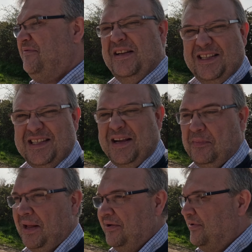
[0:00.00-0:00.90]
fancy a San
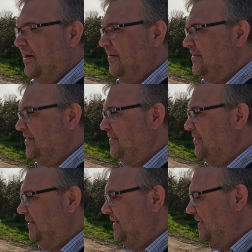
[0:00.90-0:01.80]
Pellegrino actually,
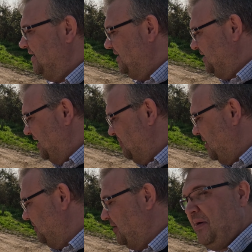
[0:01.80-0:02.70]
and we'll set the
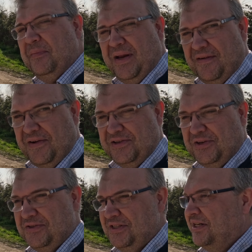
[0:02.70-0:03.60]
barbecue up and have our
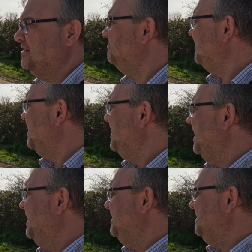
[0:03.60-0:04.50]
sausages,
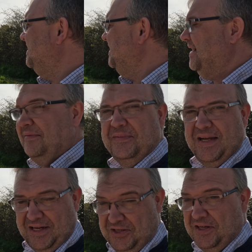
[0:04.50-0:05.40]
and yeah,
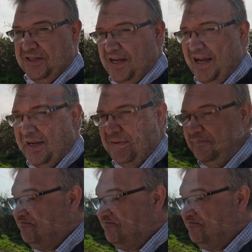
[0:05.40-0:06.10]
catch you in a sec.